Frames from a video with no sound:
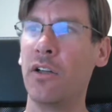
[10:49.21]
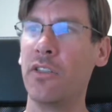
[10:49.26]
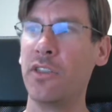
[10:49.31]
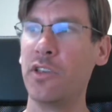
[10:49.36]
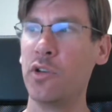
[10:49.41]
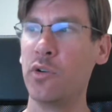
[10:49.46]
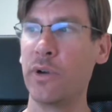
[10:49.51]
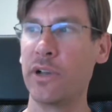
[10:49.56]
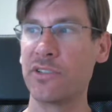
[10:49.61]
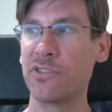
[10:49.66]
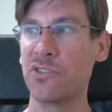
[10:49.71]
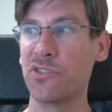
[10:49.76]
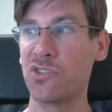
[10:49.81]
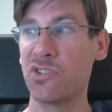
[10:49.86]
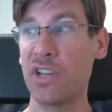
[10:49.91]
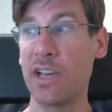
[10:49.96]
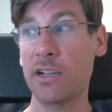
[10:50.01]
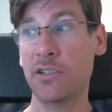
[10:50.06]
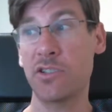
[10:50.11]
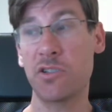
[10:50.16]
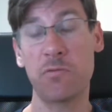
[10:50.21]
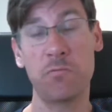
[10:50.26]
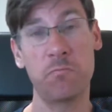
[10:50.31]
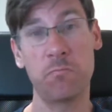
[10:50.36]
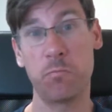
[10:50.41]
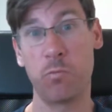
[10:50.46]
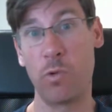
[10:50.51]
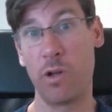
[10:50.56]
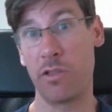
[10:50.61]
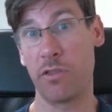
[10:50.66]
The US is next
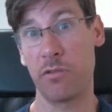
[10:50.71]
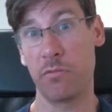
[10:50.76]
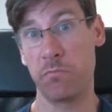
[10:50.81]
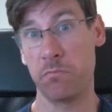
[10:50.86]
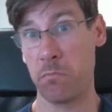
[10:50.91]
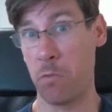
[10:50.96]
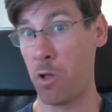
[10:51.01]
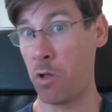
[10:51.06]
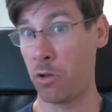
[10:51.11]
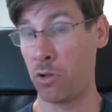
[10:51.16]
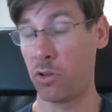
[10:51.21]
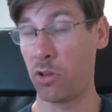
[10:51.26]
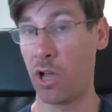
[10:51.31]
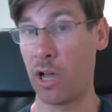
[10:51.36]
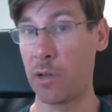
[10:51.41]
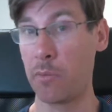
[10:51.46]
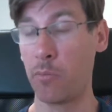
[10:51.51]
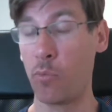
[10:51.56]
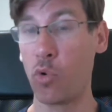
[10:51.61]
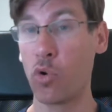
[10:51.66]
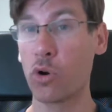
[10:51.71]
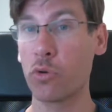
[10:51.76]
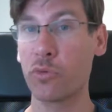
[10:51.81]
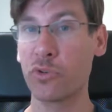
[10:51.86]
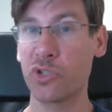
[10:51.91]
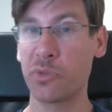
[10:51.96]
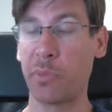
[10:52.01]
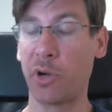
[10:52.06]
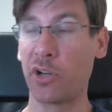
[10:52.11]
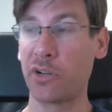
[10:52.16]
with a lot more
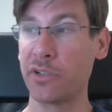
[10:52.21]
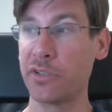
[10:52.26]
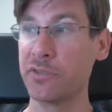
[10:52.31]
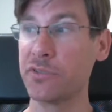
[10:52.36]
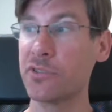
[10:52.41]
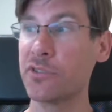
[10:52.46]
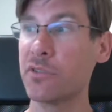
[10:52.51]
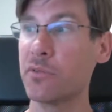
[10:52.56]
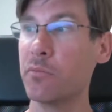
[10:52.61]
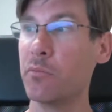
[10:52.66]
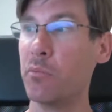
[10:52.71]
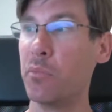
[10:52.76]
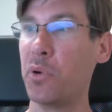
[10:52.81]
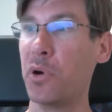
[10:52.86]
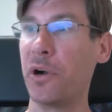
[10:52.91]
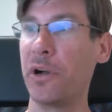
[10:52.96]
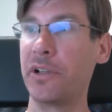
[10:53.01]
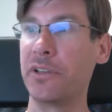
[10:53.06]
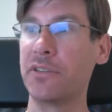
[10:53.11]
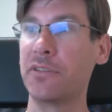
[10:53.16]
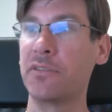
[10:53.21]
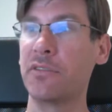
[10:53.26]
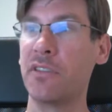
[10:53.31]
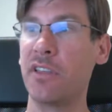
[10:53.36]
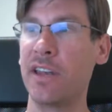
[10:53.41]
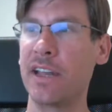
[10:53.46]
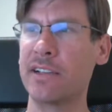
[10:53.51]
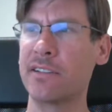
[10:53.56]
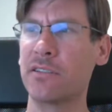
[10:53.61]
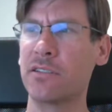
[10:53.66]
respondents, but
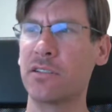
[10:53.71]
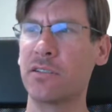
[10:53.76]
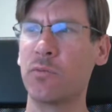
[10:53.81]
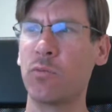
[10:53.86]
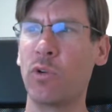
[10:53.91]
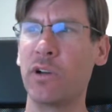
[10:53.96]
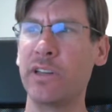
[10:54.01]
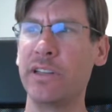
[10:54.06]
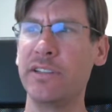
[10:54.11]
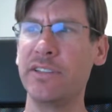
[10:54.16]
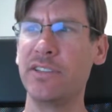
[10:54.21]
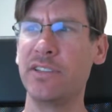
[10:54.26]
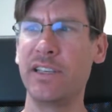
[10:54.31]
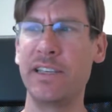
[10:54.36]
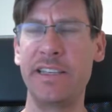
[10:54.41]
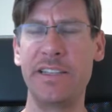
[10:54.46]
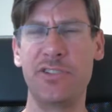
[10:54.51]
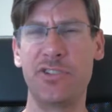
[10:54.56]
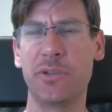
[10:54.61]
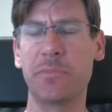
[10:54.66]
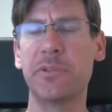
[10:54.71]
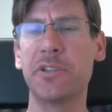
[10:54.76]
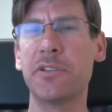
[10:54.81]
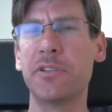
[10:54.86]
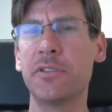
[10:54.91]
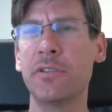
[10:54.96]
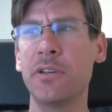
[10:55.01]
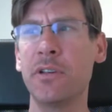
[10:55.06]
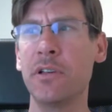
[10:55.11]
the next one is Egypt.